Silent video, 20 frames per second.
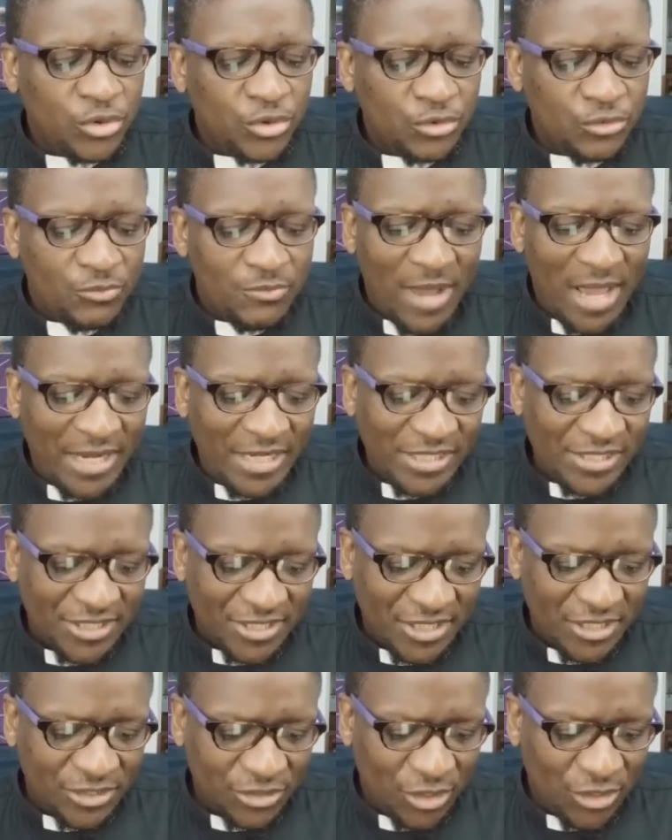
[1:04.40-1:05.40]
who manage
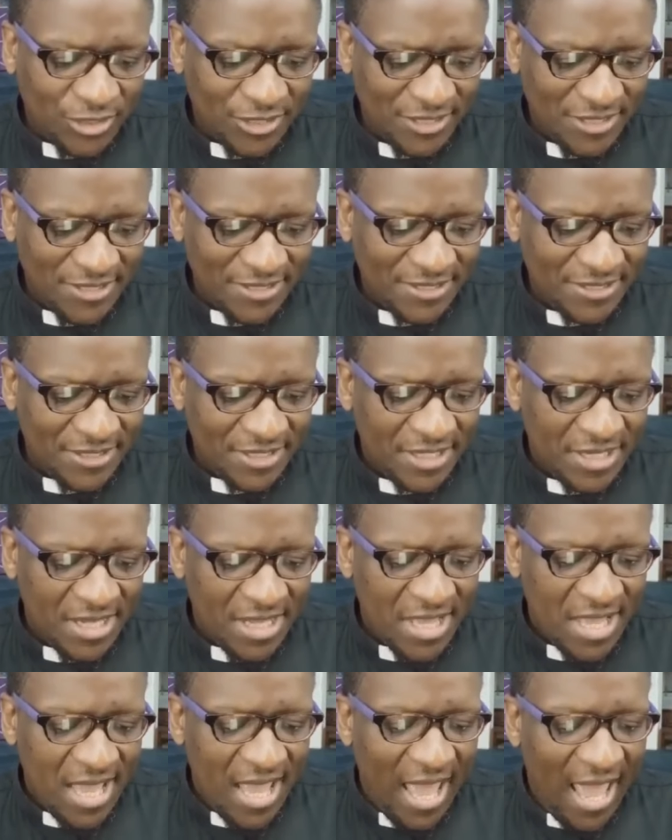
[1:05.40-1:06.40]
resources
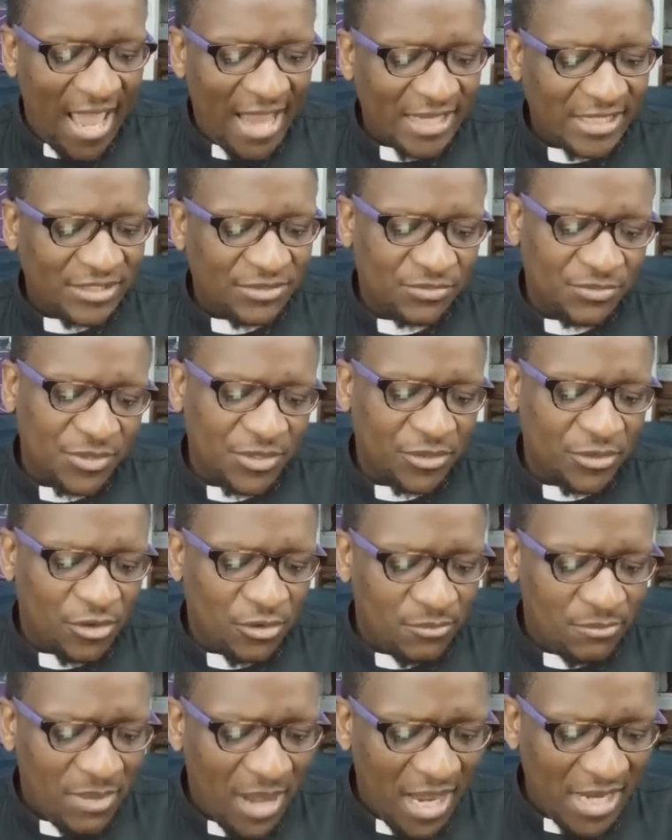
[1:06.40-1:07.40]
act with
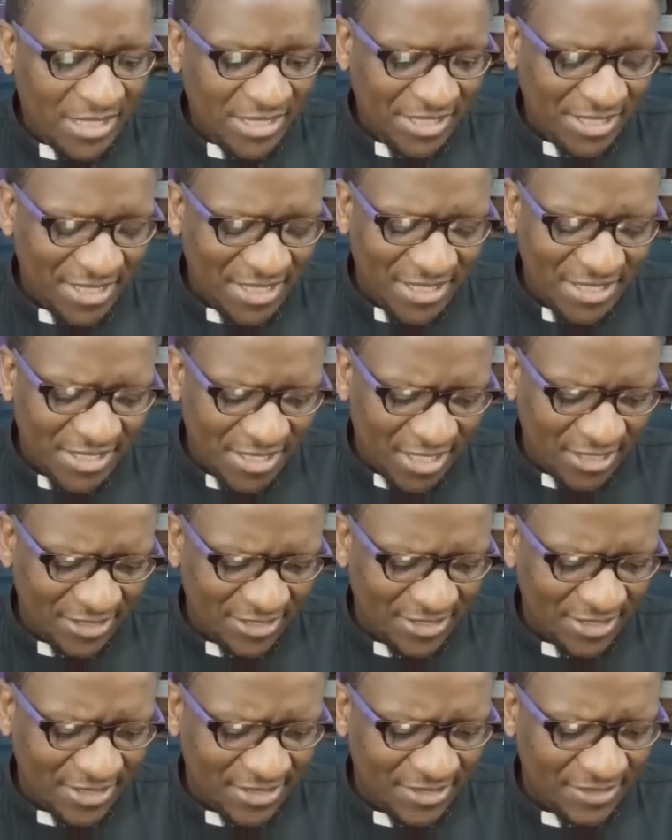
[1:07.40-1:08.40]
compassion and
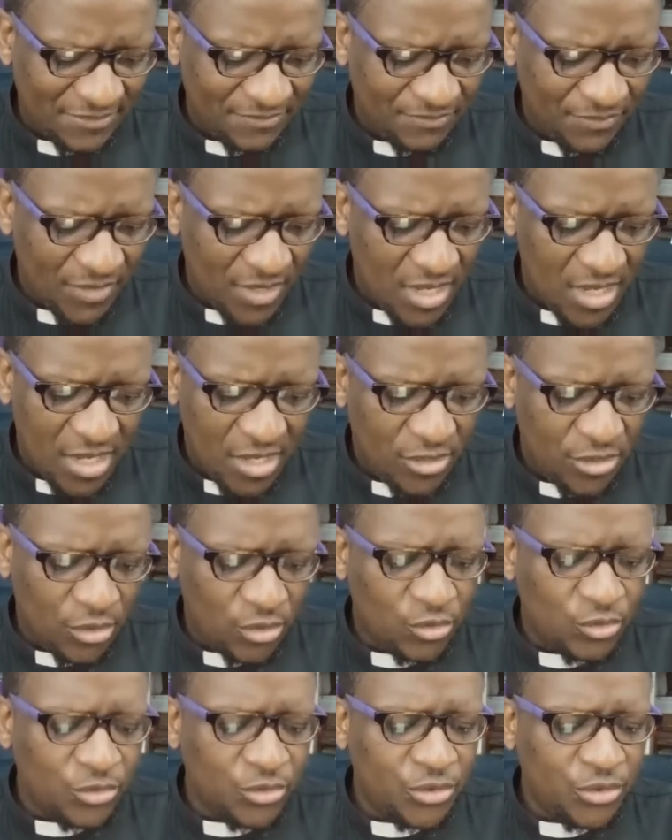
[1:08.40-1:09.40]
justice.
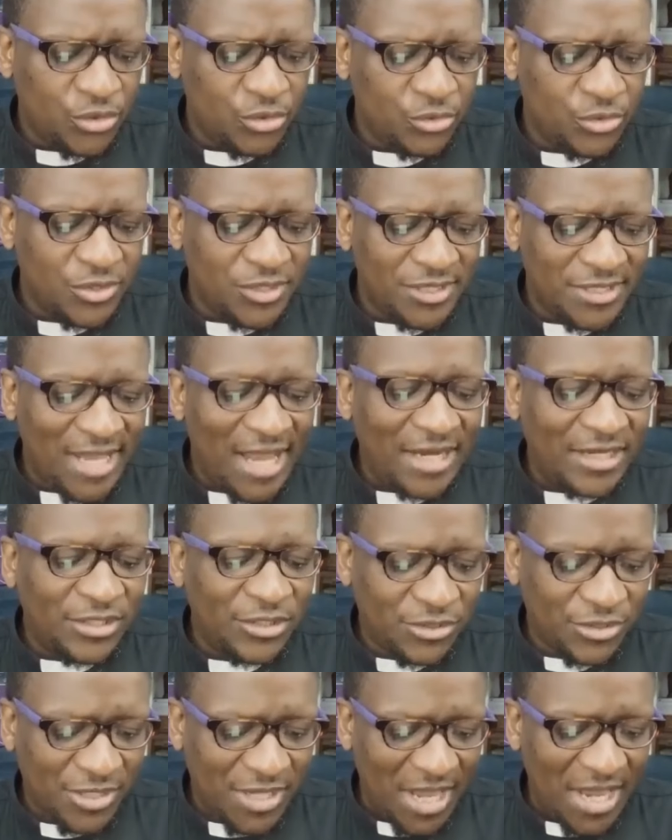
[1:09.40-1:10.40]
Those who stand
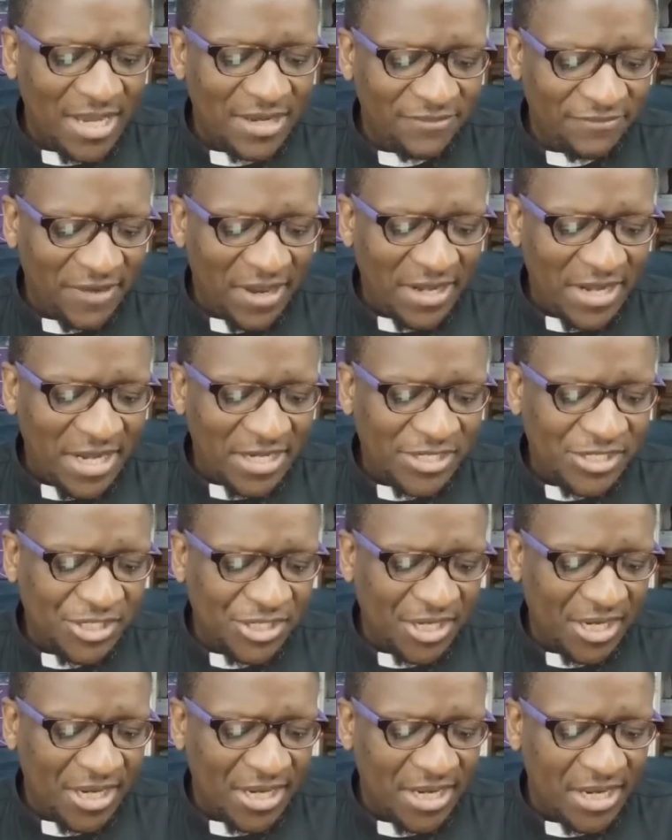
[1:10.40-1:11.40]
to gain
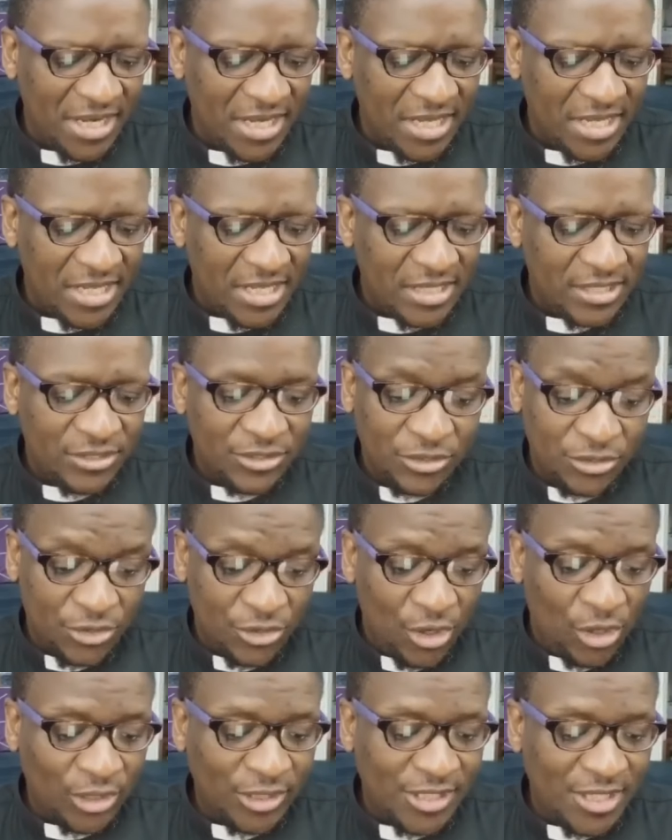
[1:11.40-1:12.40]
financially do
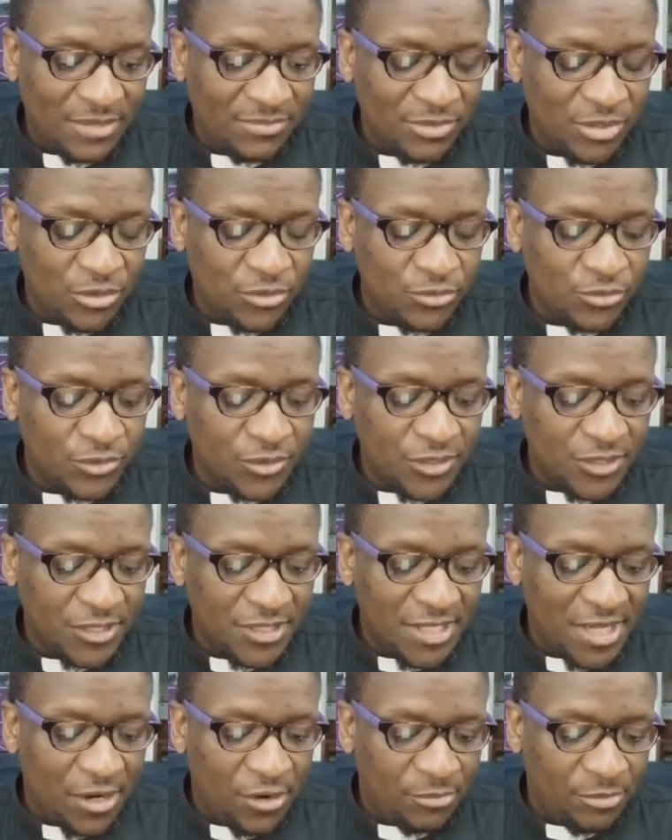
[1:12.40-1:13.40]
not abuse
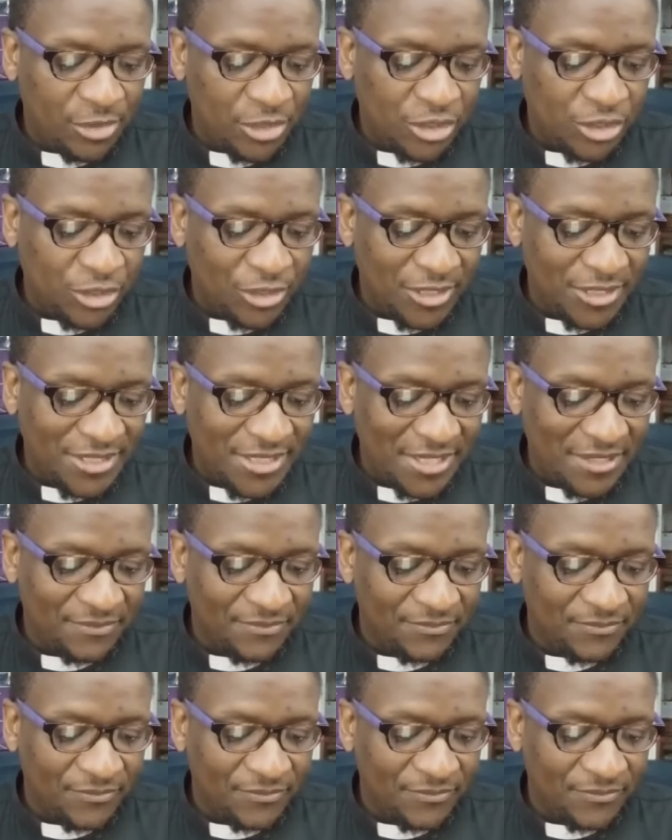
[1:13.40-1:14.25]
their opportunity.